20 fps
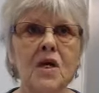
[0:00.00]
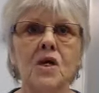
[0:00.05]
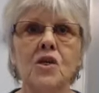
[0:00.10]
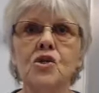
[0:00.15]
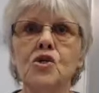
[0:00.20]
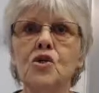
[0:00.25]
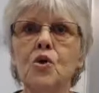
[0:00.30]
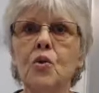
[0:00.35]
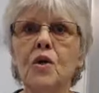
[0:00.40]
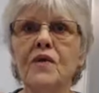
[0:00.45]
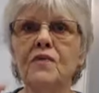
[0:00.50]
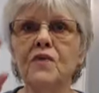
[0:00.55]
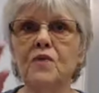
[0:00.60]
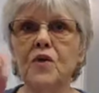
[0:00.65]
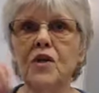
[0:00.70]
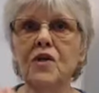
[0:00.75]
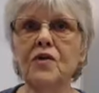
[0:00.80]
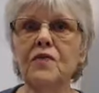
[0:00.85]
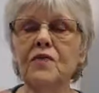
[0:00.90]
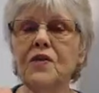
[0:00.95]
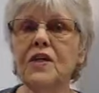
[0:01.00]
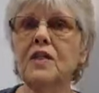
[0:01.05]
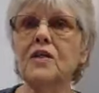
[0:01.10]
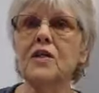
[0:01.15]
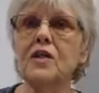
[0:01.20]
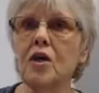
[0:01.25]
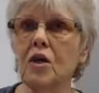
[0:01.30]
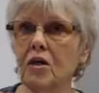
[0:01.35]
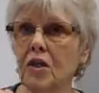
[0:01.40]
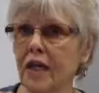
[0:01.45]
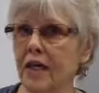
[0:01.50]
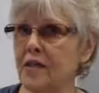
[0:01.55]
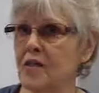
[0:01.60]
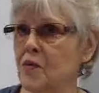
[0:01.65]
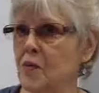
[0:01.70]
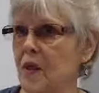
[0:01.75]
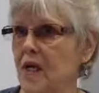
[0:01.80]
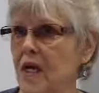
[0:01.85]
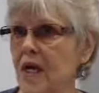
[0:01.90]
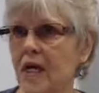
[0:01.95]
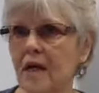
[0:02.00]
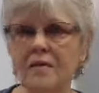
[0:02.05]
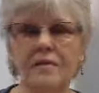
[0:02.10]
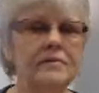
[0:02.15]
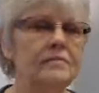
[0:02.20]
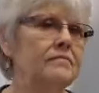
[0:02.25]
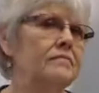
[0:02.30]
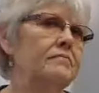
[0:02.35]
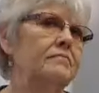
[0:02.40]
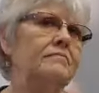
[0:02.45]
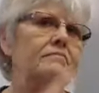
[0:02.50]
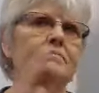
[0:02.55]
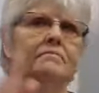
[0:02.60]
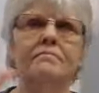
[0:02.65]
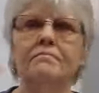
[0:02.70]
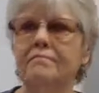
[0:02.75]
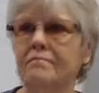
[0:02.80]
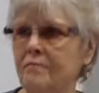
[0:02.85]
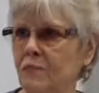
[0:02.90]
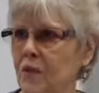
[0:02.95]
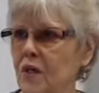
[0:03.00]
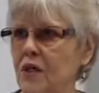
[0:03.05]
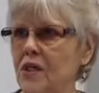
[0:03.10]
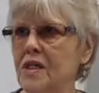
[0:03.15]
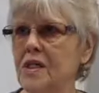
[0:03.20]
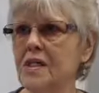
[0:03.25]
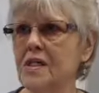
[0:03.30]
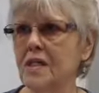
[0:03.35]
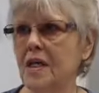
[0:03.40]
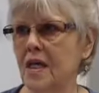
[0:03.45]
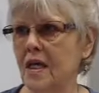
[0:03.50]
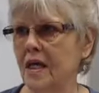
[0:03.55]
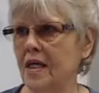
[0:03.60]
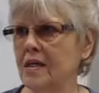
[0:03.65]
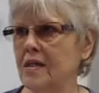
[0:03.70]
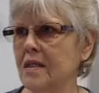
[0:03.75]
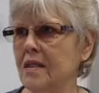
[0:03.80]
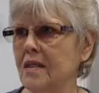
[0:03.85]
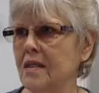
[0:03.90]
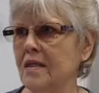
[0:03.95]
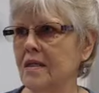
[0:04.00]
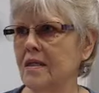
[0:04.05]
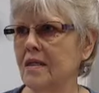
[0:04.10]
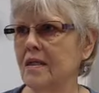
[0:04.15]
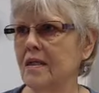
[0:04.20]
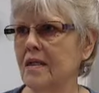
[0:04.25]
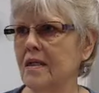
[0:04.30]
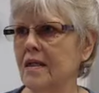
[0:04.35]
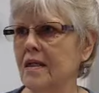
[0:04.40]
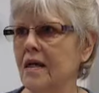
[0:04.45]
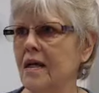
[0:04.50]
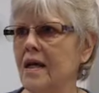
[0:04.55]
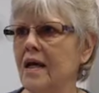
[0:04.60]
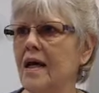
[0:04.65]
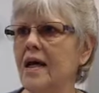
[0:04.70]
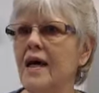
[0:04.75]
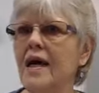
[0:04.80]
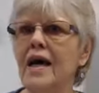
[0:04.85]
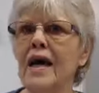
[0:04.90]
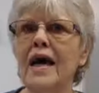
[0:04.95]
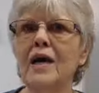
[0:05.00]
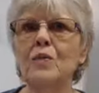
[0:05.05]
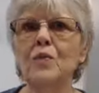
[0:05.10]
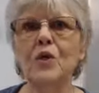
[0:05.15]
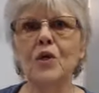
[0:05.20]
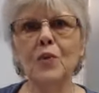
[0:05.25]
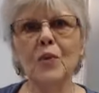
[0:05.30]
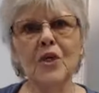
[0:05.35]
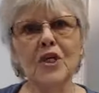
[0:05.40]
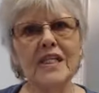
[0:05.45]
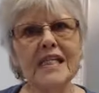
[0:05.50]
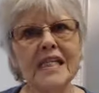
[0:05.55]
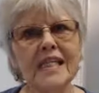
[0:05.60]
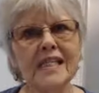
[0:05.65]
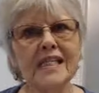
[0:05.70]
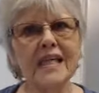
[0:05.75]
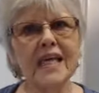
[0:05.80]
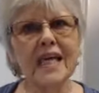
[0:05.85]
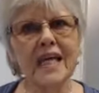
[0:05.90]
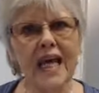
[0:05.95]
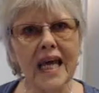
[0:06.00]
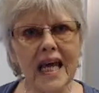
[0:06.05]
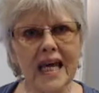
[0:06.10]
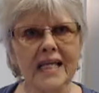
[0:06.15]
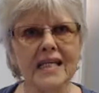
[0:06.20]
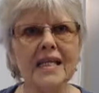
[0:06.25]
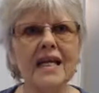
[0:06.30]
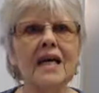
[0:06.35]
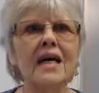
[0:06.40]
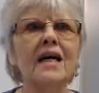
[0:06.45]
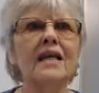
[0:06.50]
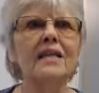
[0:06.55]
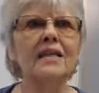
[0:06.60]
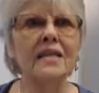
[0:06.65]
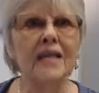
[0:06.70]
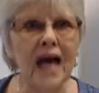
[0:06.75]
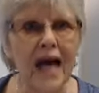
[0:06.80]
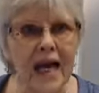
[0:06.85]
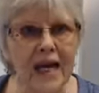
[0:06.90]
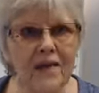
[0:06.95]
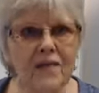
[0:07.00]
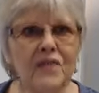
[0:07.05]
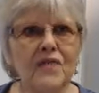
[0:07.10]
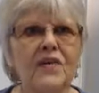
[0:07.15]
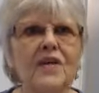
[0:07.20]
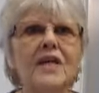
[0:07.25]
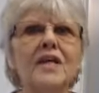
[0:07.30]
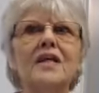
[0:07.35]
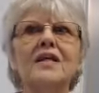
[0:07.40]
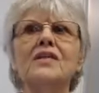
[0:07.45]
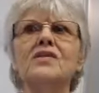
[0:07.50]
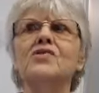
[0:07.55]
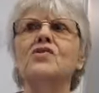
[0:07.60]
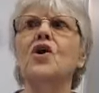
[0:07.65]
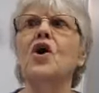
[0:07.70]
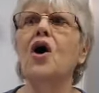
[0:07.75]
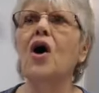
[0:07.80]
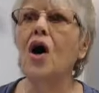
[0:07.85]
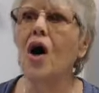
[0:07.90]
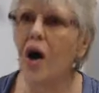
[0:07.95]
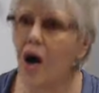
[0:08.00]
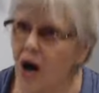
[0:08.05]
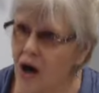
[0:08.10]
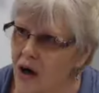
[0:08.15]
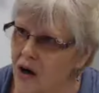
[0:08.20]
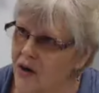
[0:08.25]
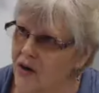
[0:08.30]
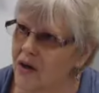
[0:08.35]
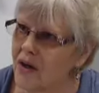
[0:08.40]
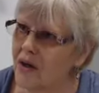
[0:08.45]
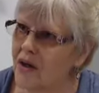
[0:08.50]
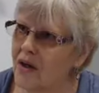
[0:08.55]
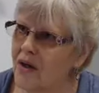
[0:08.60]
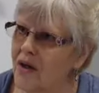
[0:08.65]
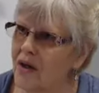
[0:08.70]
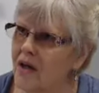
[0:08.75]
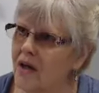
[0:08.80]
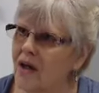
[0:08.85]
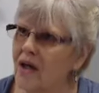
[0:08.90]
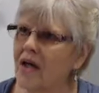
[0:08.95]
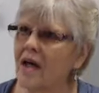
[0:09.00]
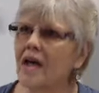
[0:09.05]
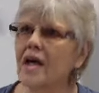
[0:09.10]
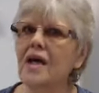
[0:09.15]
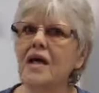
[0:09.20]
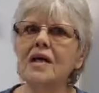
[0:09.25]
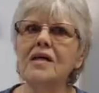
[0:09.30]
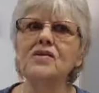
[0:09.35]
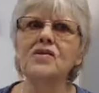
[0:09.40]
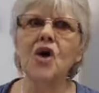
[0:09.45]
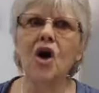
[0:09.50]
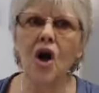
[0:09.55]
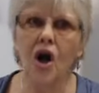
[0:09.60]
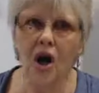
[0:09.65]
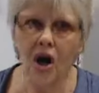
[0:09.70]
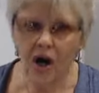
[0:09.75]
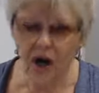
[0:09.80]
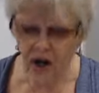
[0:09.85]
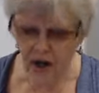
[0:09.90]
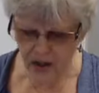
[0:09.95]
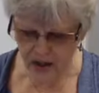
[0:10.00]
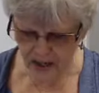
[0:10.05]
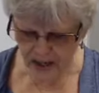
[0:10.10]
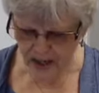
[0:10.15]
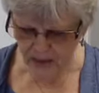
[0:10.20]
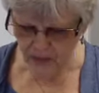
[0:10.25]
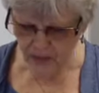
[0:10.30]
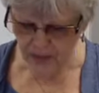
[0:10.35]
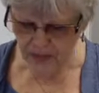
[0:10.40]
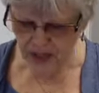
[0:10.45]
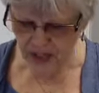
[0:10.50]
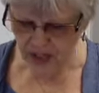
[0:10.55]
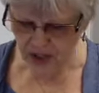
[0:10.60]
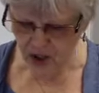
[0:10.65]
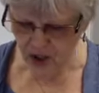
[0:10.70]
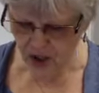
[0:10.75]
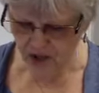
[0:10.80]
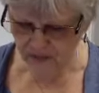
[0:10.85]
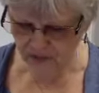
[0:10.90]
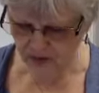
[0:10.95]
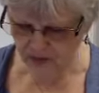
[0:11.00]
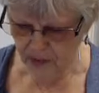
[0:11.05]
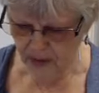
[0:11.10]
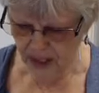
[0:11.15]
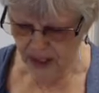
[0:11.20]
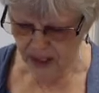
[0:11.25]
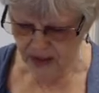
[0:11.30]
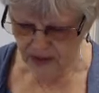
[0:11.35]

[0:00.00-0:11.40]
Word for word: So if we're feeling our lights went out, we're in disconnect. And when we're in disconnect, life is hard. It's hard, and we make it hard for everybody